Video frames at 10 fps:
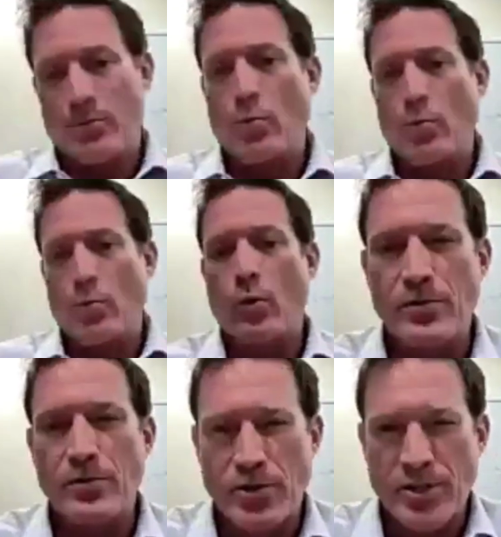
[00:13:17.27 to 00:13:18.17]
And then
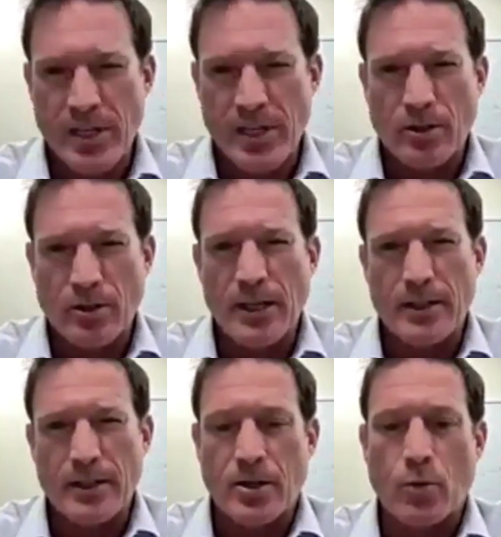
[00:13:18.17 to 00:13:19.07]
what does future state
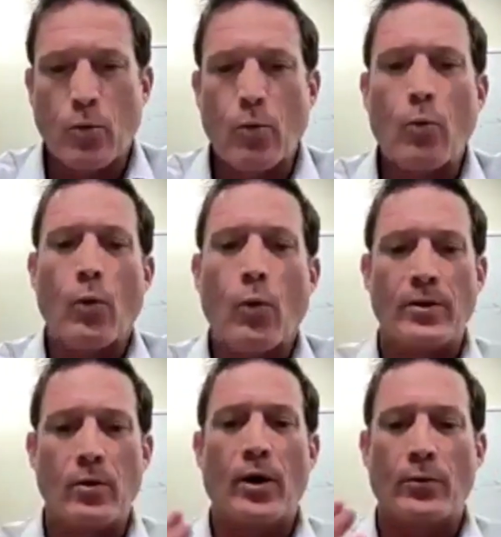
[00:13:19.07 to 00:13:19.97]
look like? So
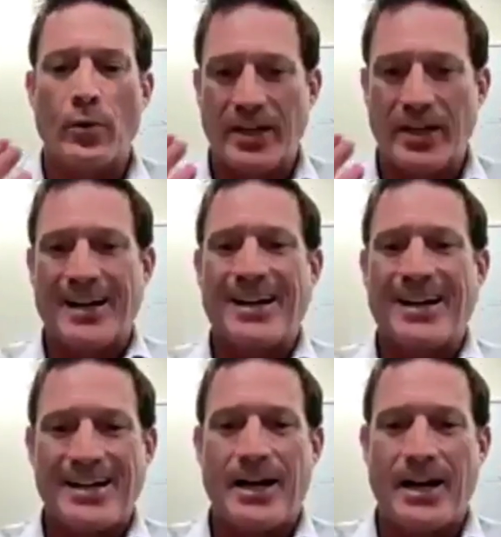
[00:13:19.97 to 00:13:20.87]
what would in
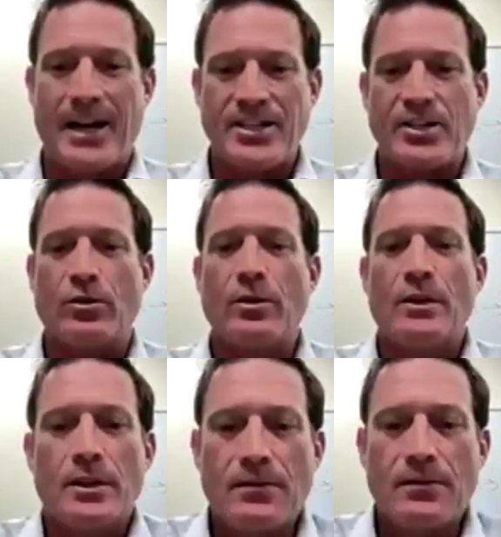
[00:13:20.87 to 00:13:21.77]
an
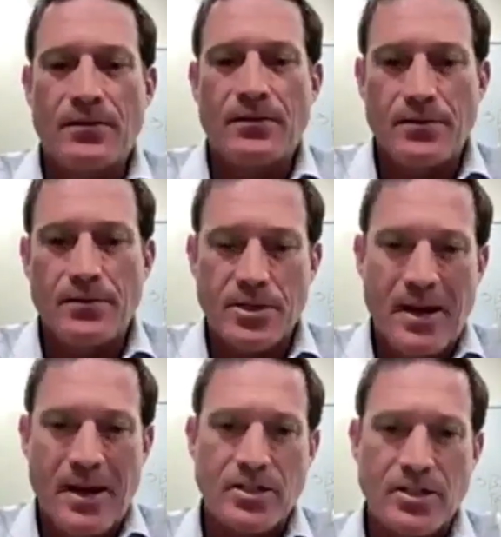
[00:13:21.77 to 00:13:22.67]
ideal
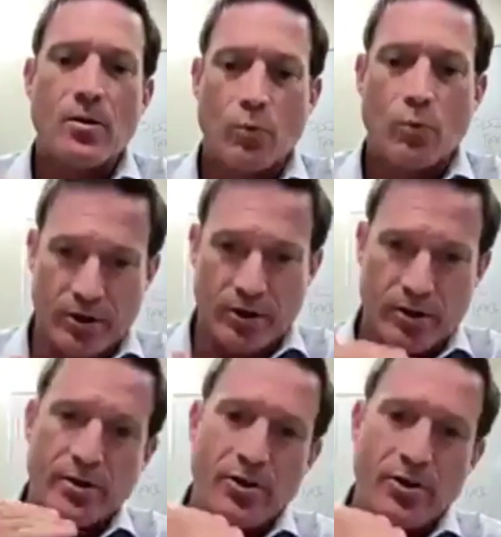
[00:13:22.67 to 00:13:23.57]
space
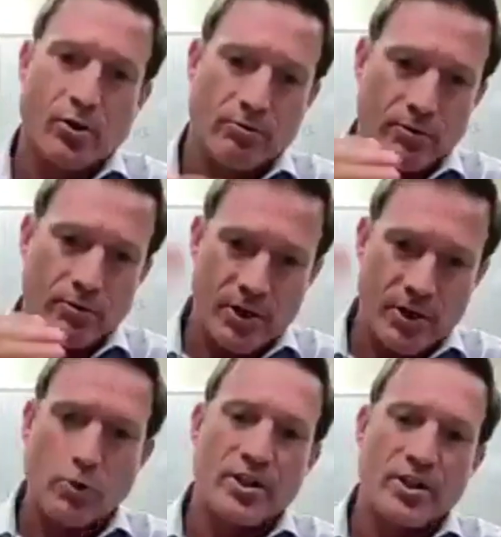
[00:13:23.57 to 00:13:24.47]
would
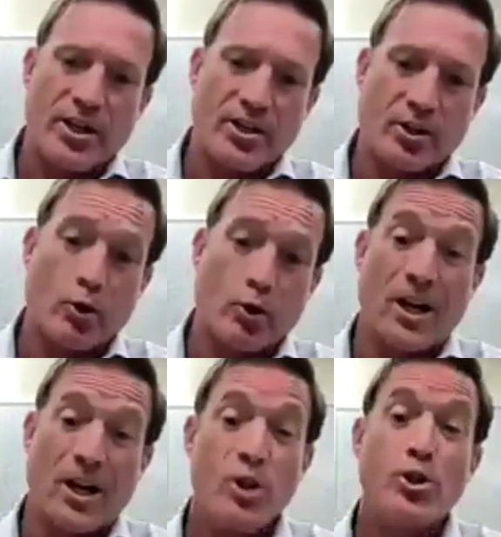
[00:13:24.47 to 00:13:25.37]
this organization look
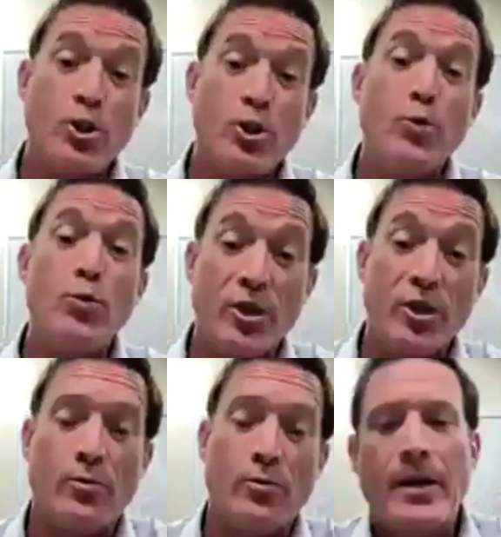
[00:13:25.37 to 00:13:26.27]
like to
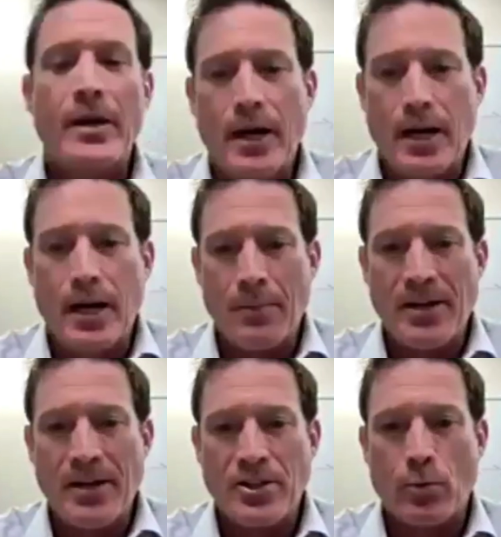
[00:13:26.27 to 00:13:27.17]
you?
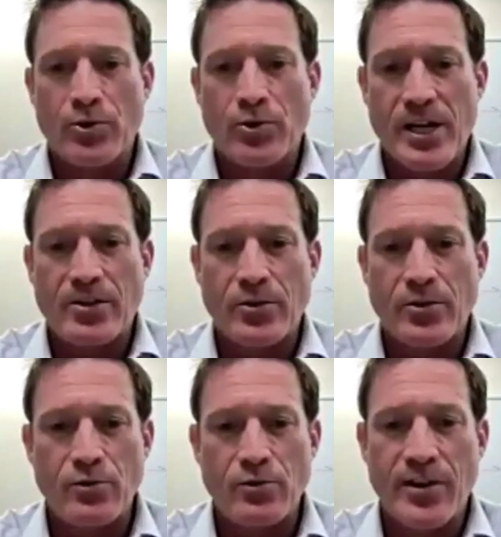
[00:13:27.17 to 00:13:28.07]
And so we'll take those
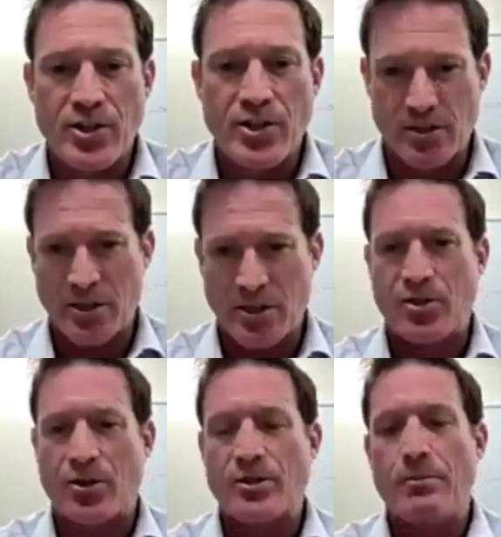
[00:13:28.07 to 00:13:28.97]
two visions and
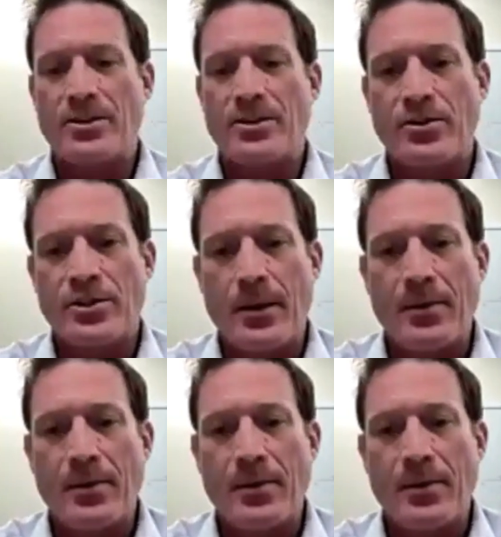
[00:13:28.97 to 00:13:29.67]
start to match those up.